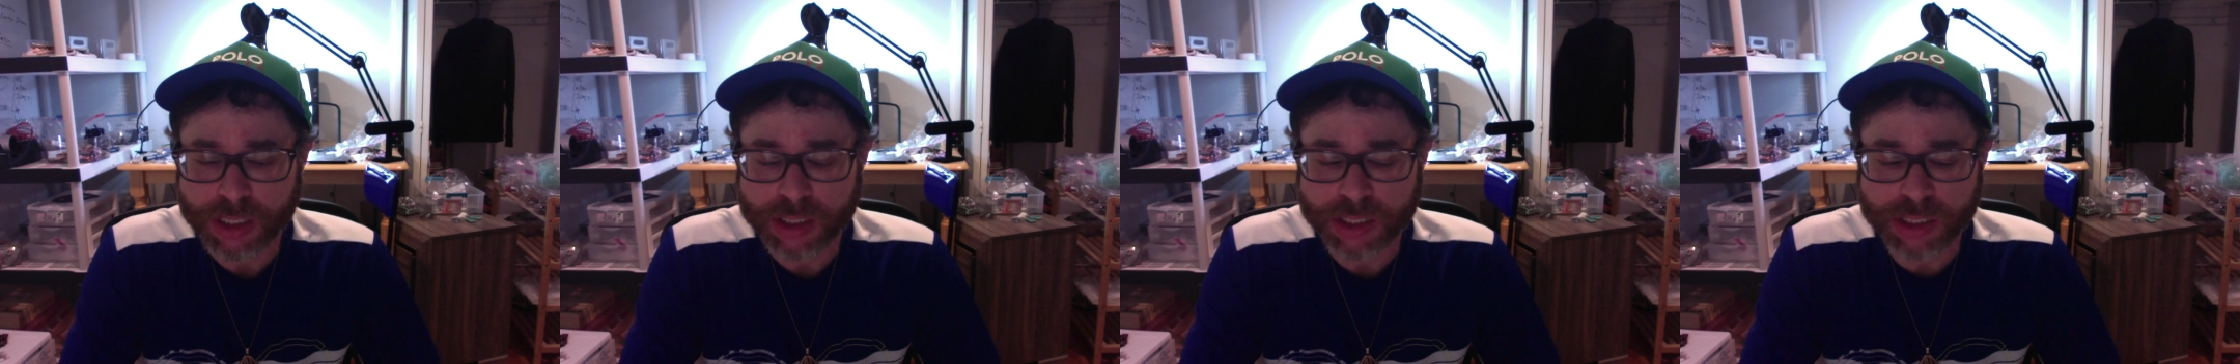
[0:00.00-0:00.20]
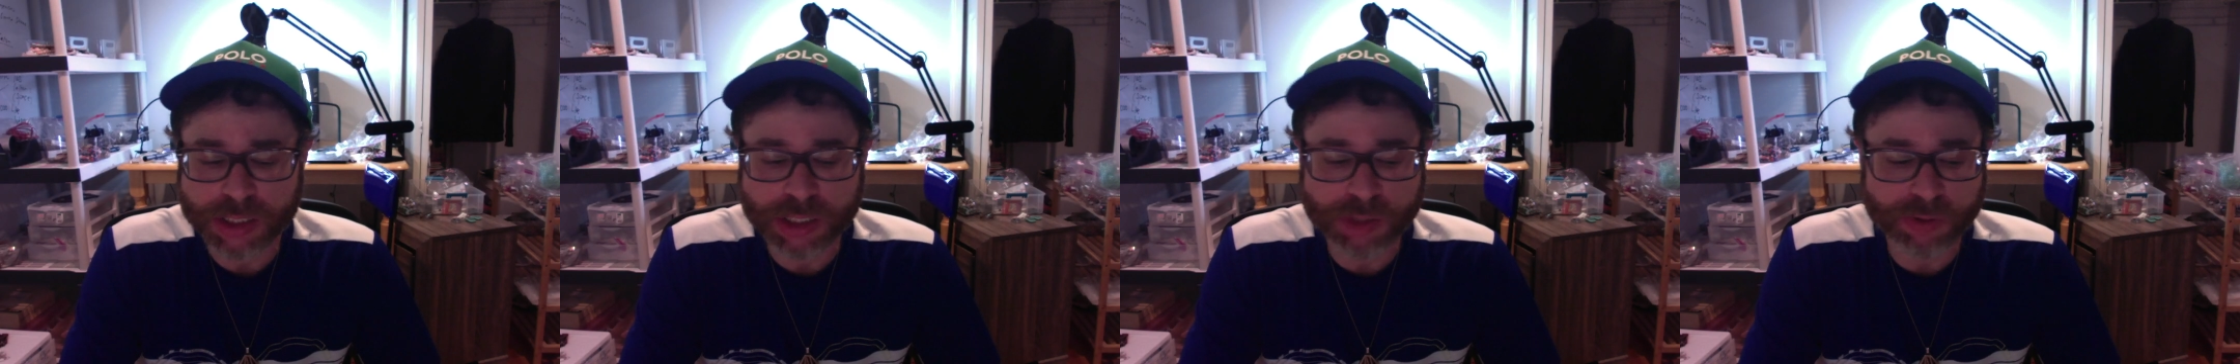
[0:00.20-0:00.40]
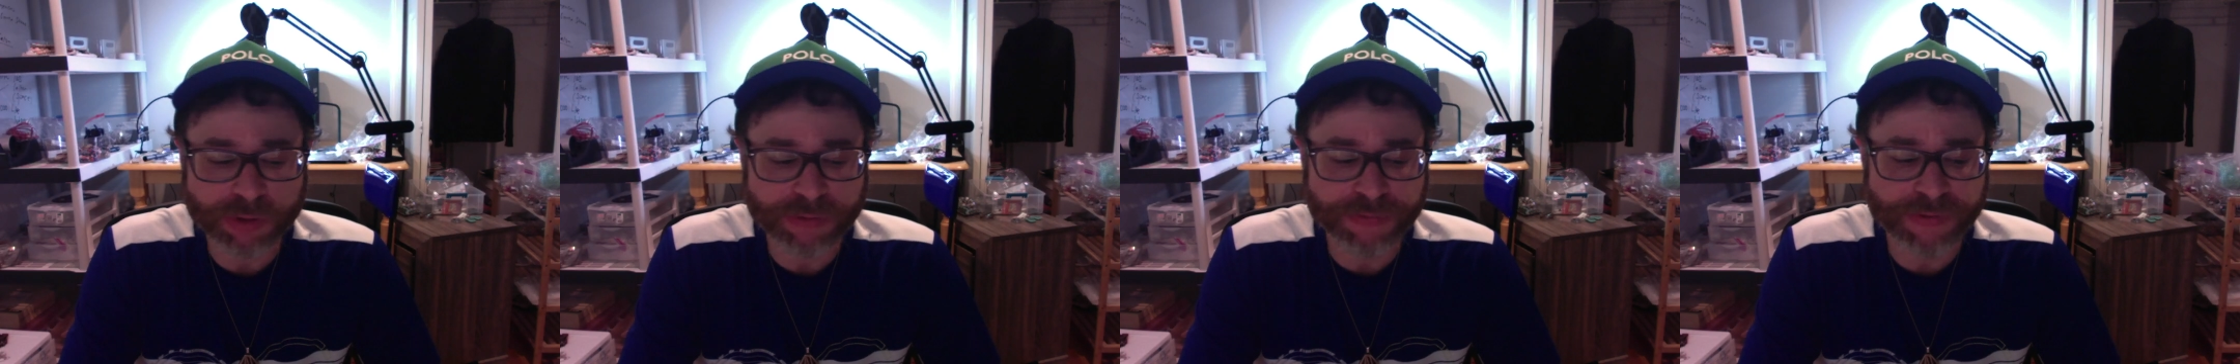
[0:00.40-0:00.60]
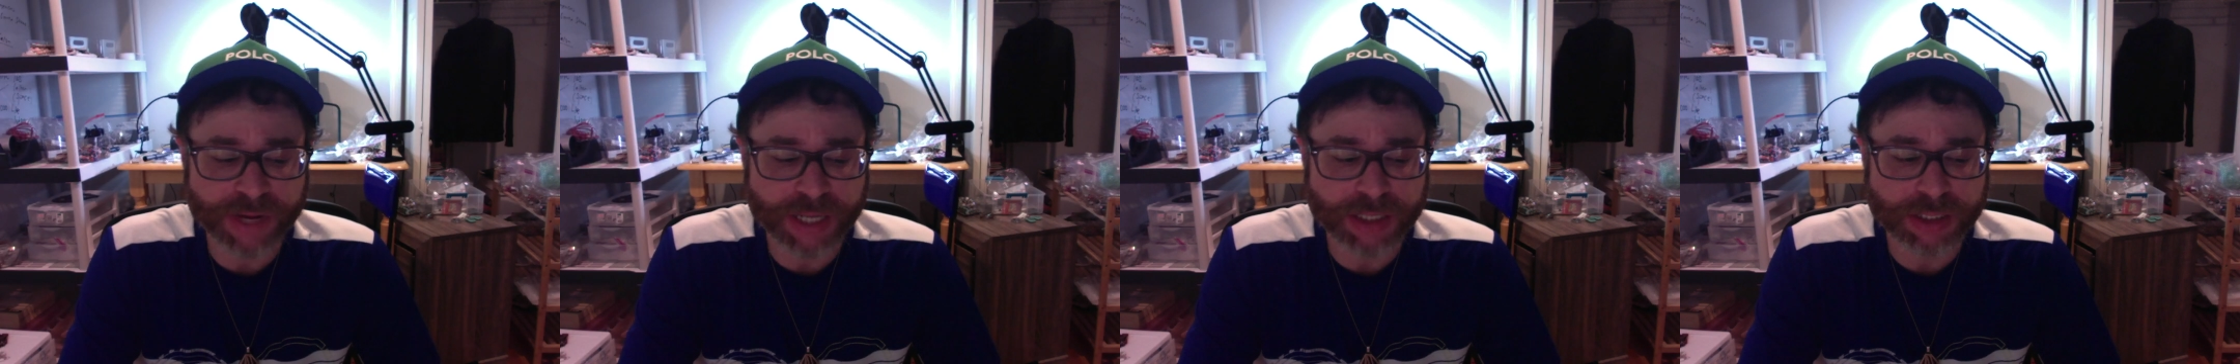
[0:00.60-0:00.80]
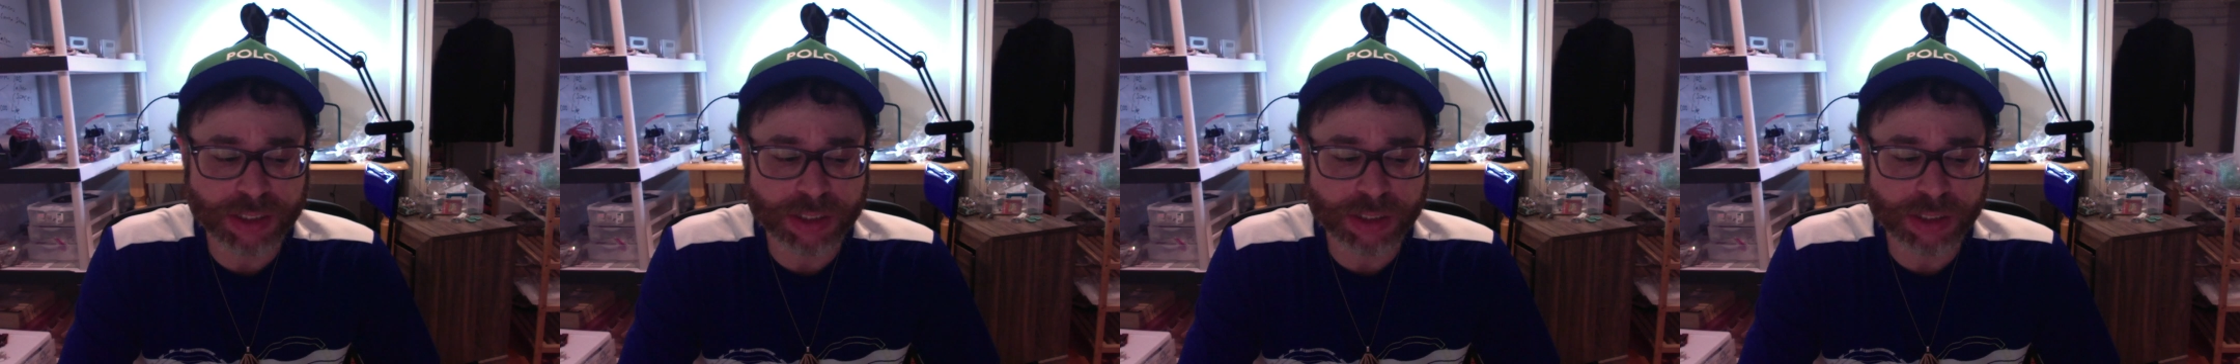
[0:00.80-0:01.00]
There's no
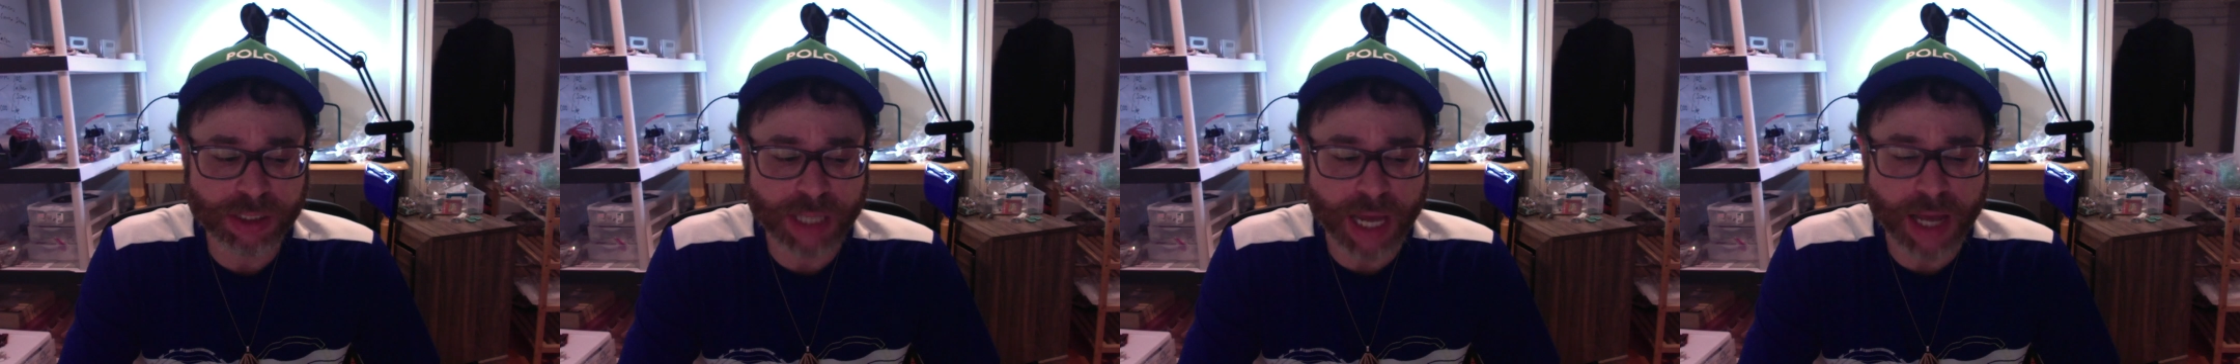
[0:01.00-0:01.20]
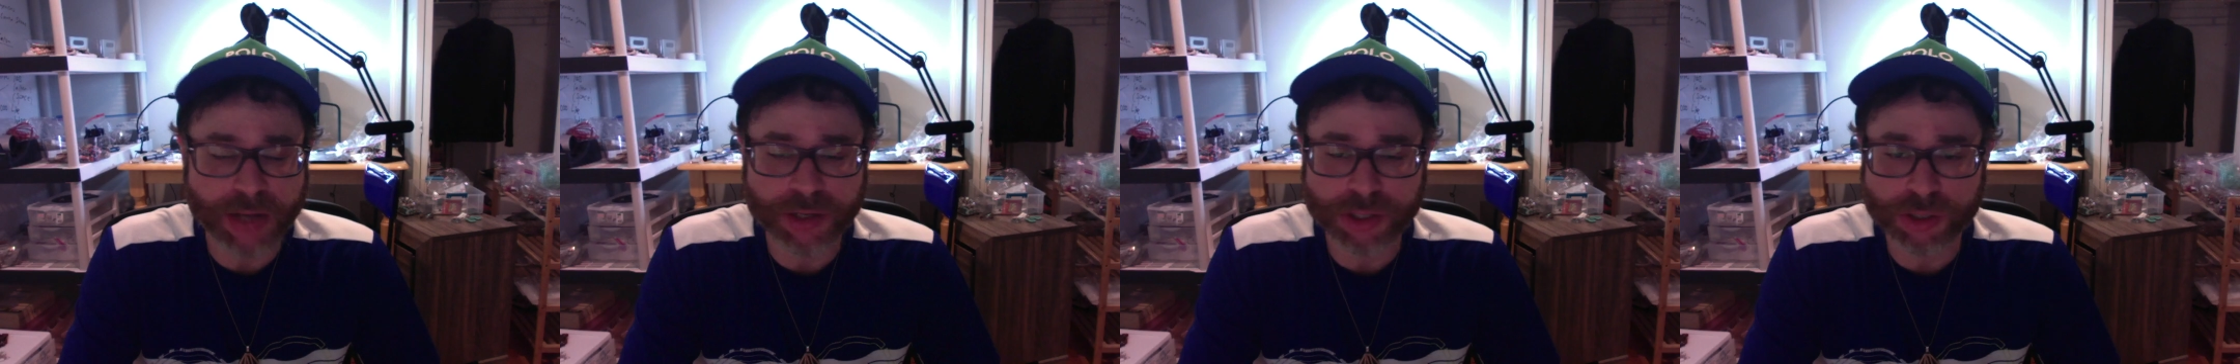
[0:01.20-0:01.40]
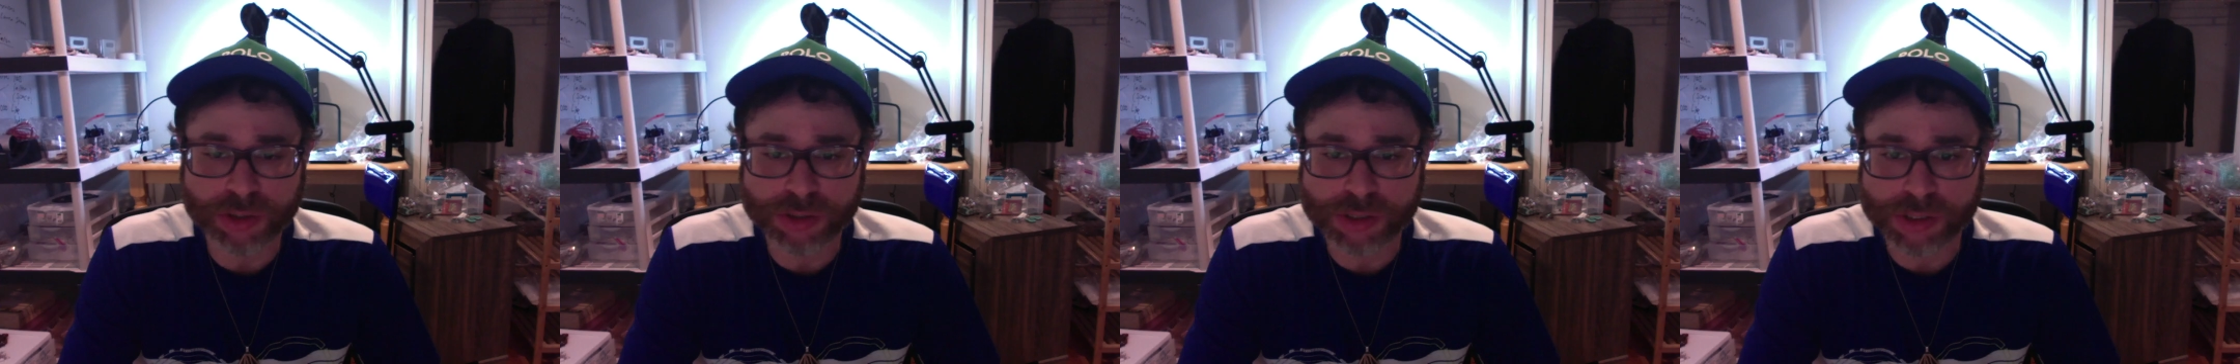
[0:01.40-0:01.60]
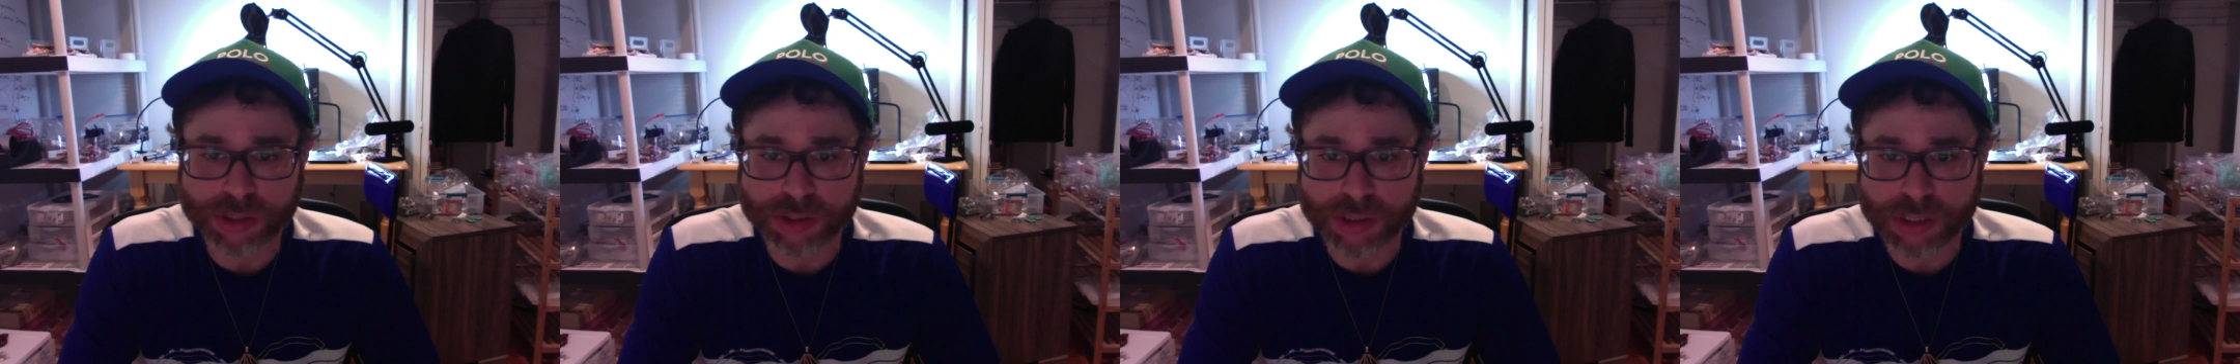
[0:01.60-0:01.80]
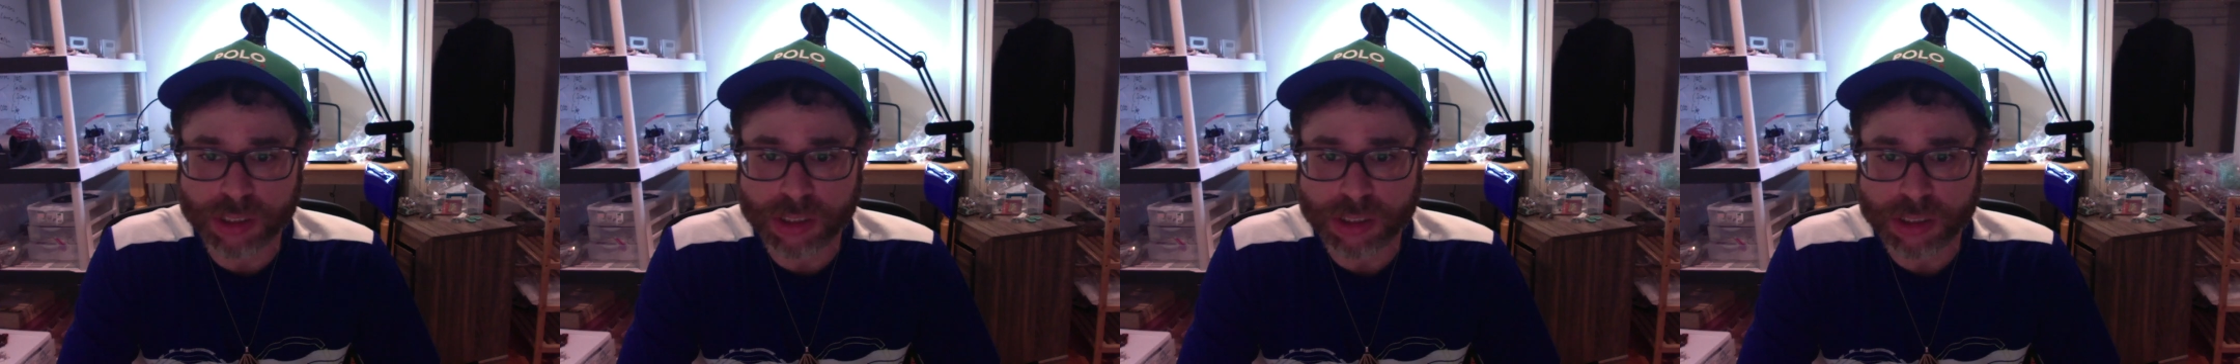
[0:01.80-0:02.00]
effect to end
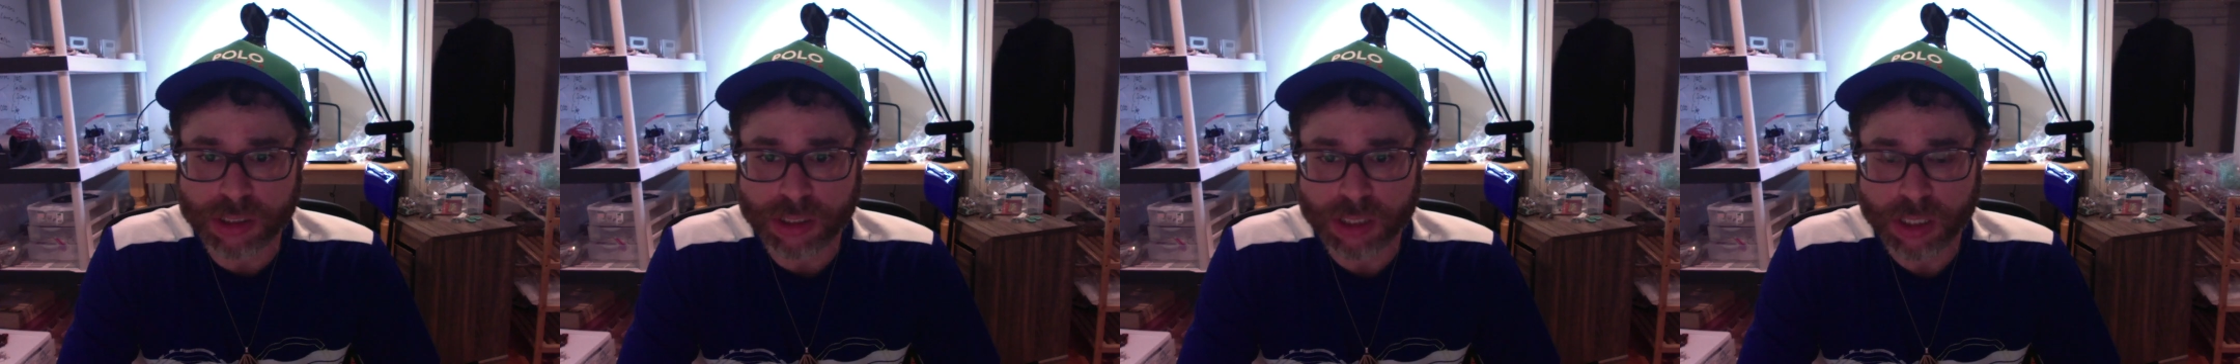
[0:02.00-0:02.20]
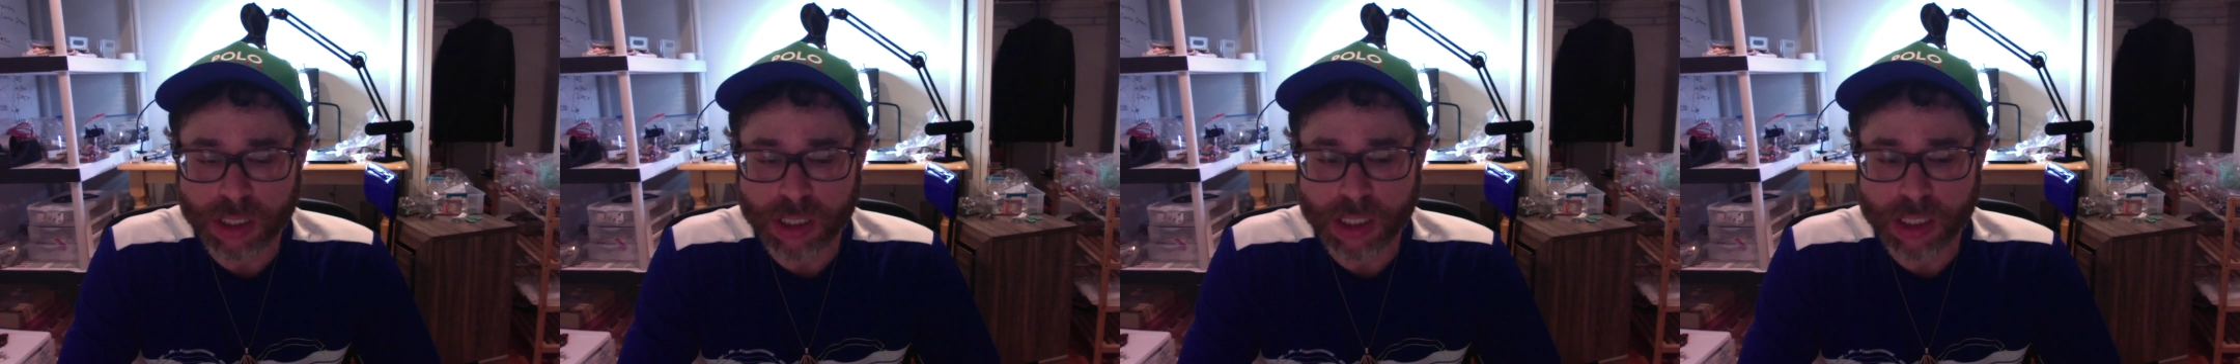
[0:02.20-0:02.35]
users